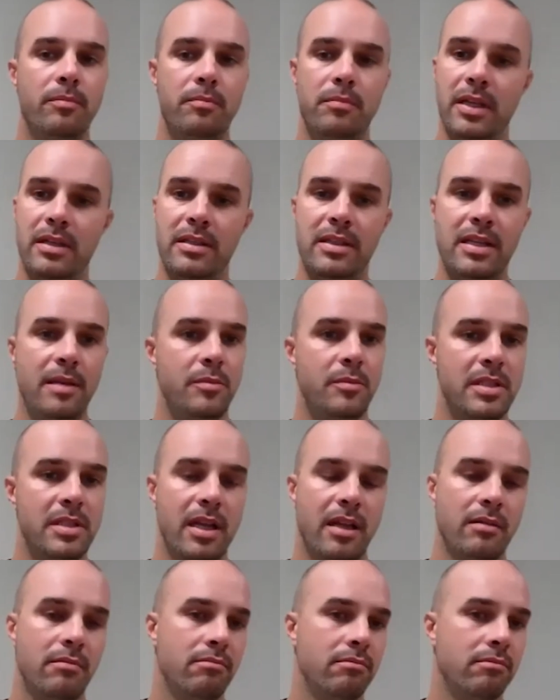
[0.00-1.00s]
the team's
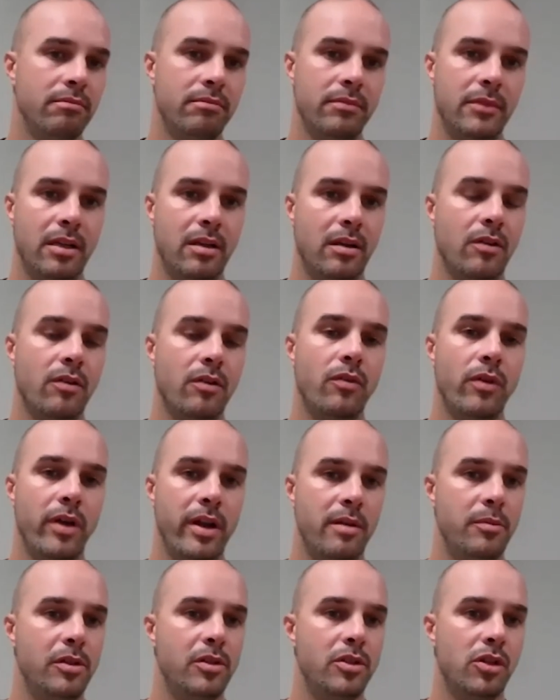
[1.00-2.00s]
done, you know,
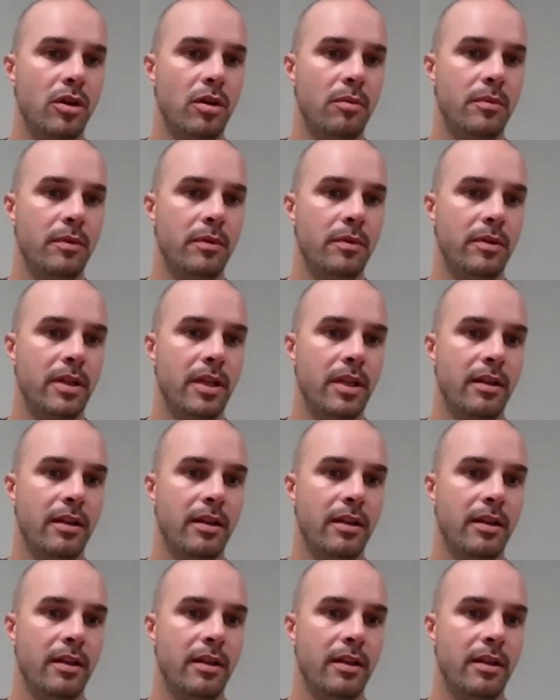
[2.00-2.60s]
incredible job and,